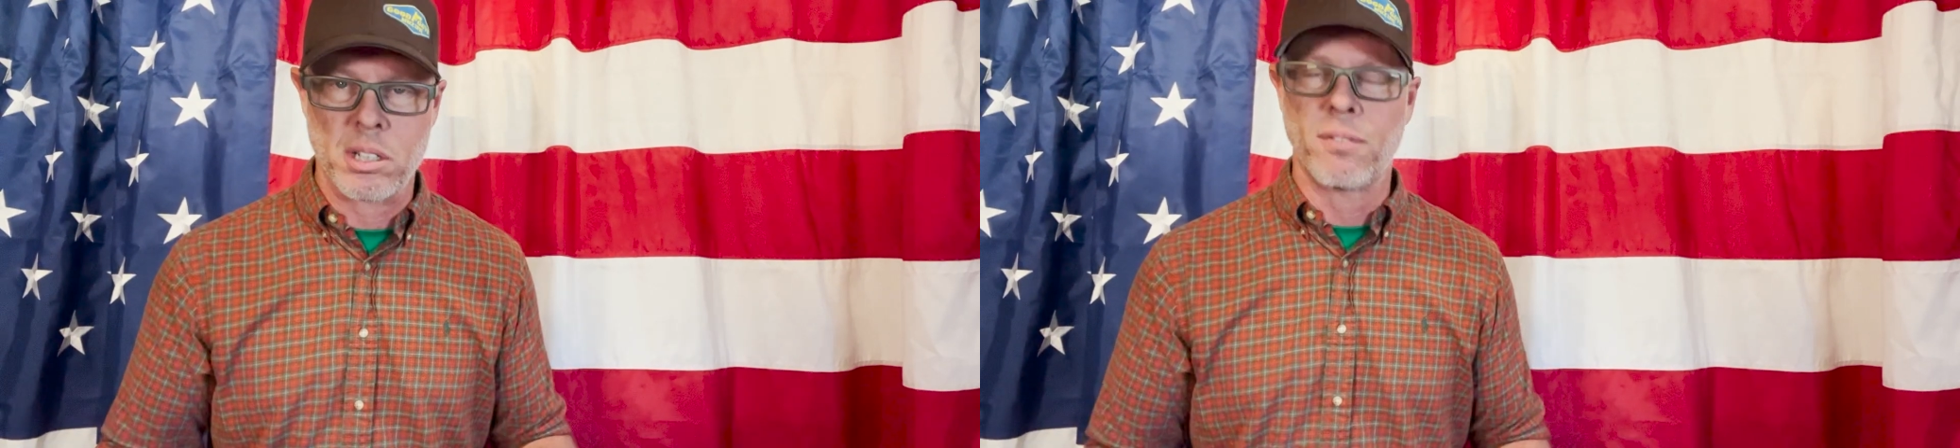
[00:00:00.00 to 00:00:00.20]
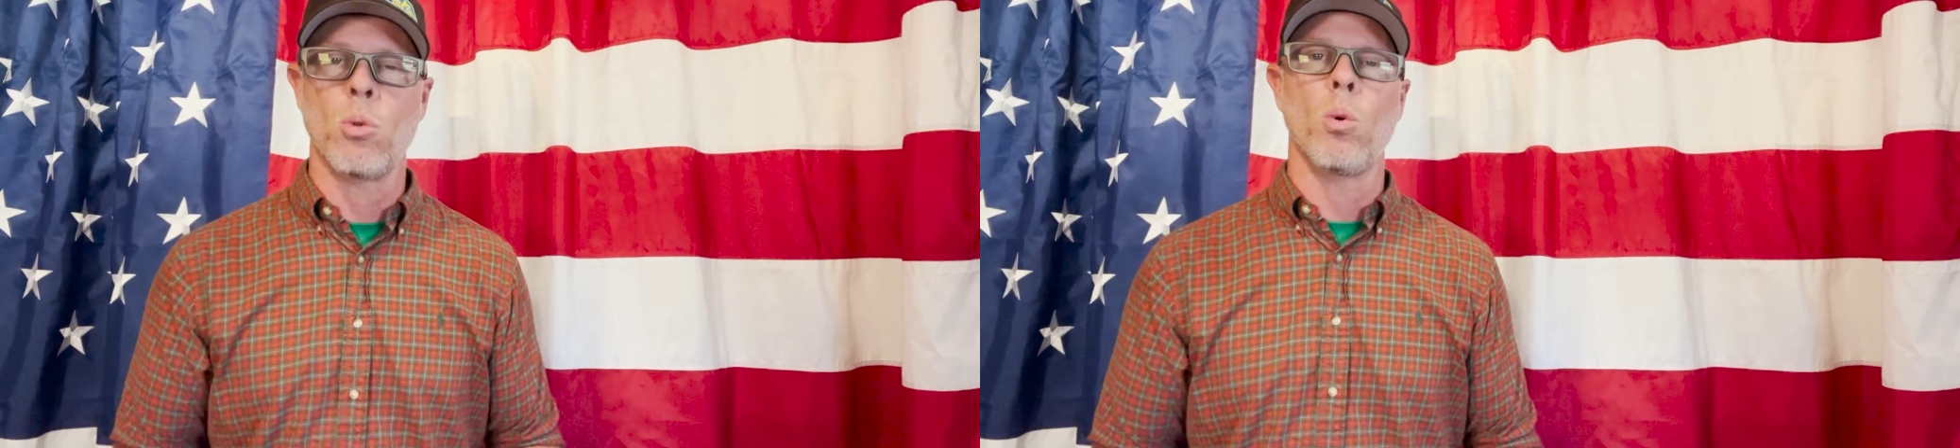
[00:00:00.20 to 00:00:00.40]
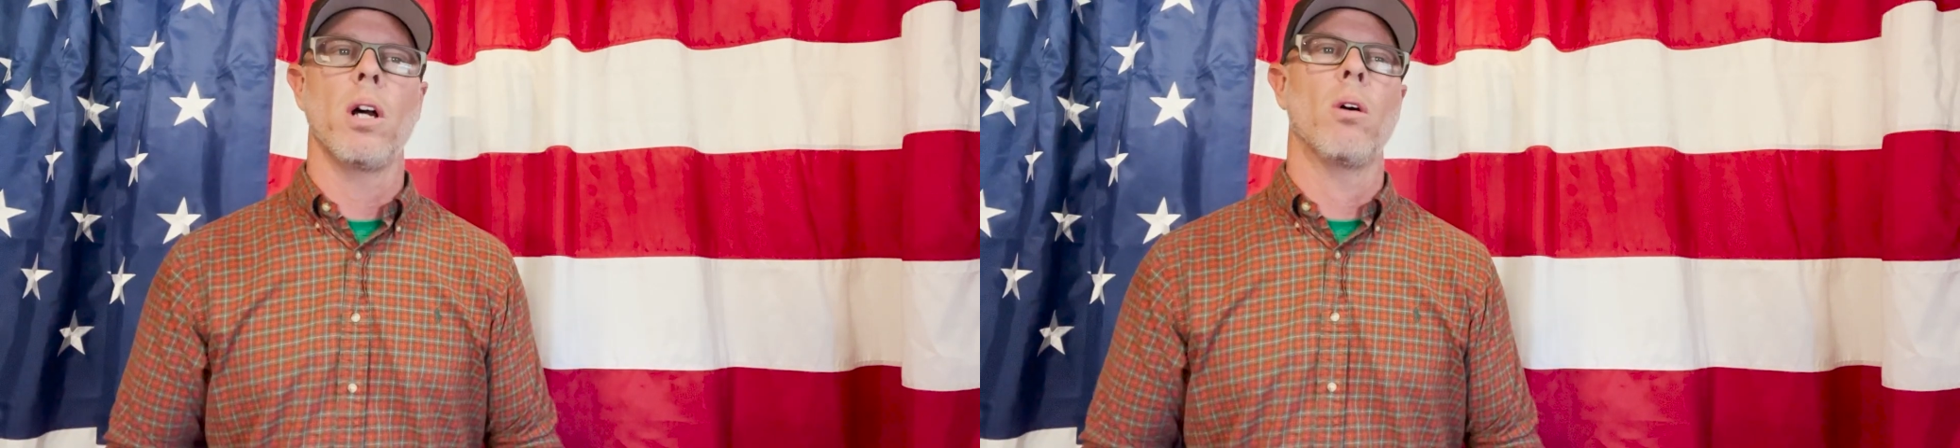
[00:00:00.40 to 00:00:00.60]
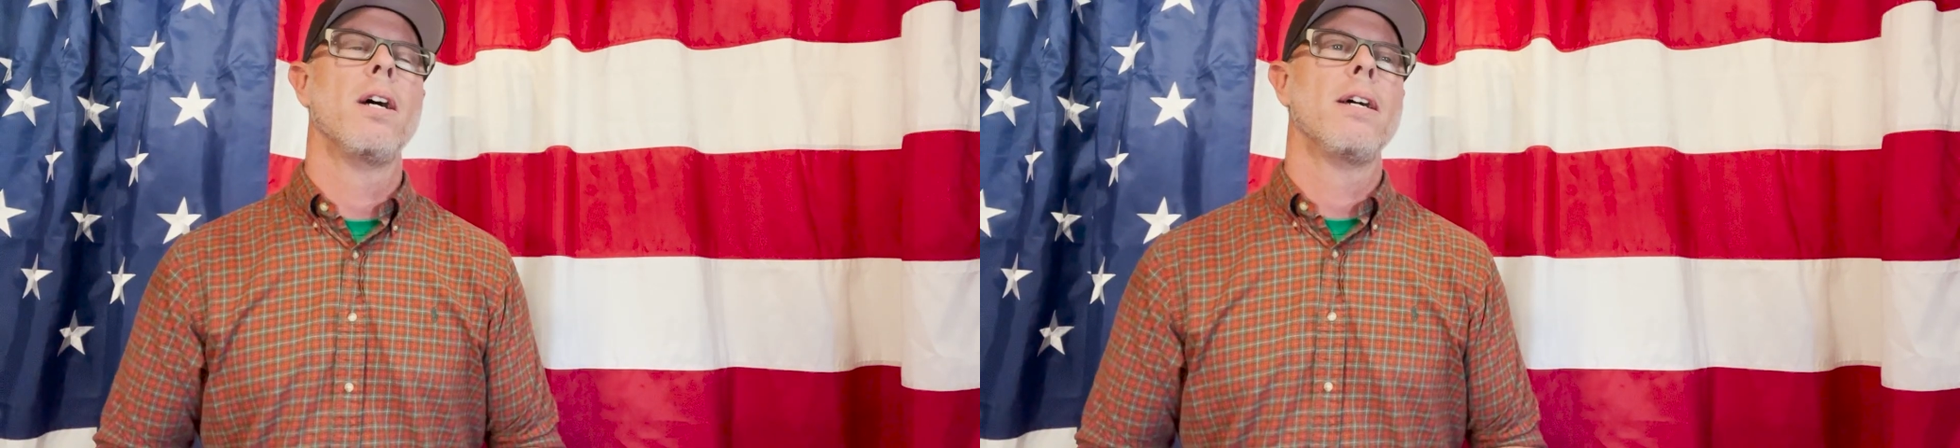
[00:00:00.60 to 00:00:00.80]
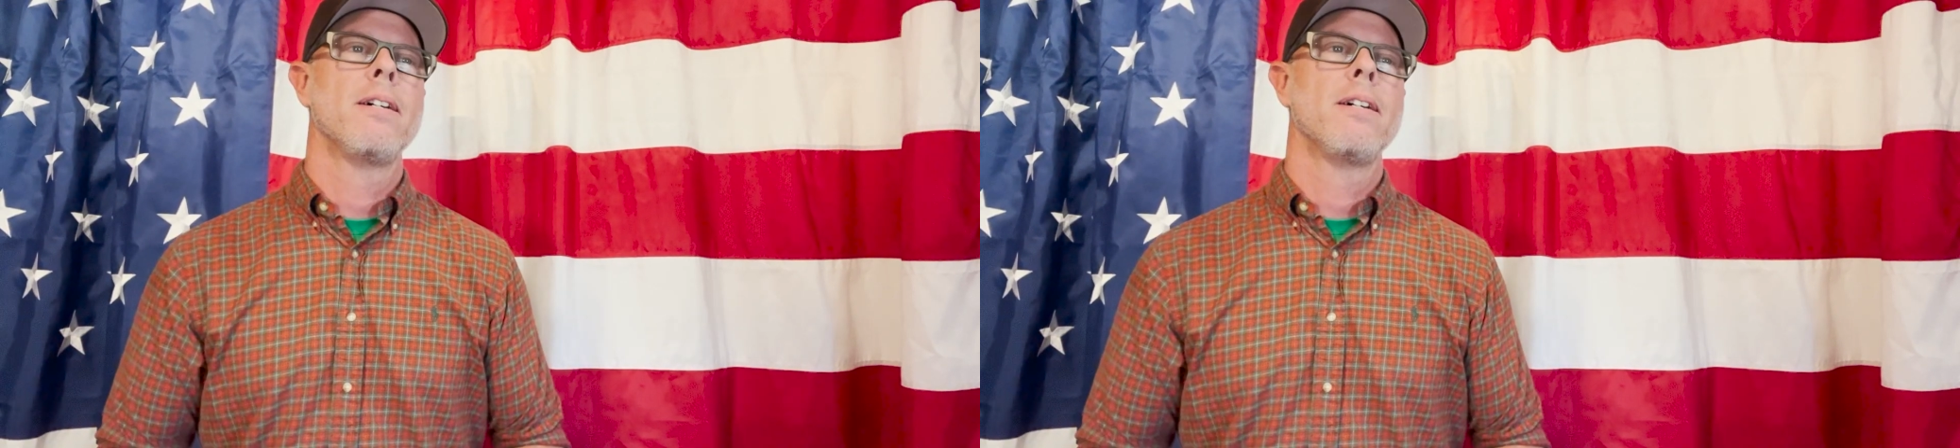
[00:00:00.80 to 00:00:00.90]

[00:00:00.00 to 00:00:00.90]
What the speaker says: if you will.